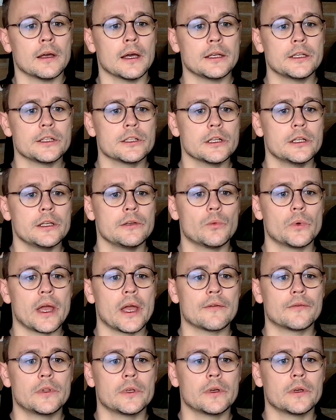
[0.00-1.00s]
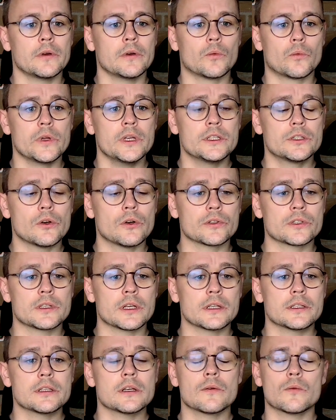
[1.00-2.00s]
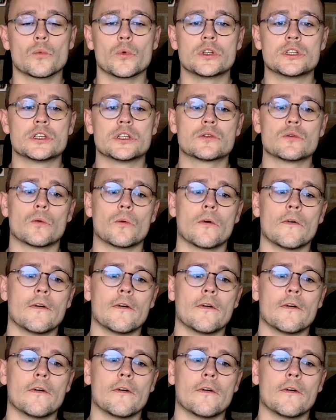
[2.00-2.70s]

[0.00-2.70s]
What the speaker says: Additionally, we have the resource center, which is